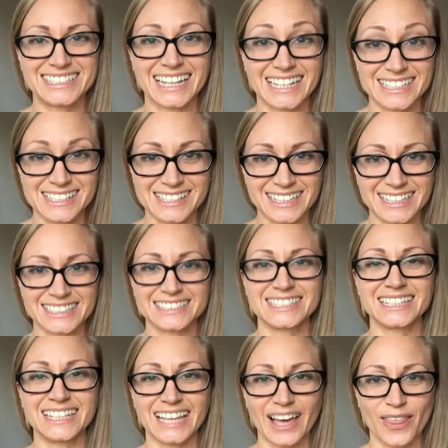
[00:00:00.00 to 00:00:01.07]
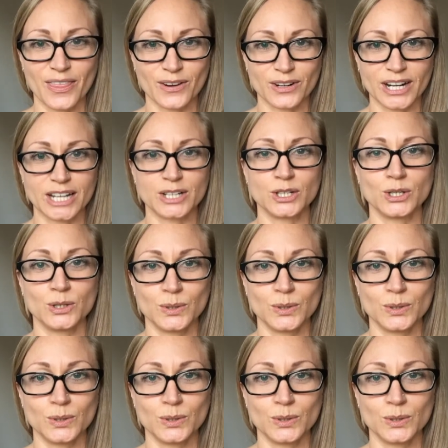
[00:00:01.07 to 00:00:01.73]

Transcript: dancing together and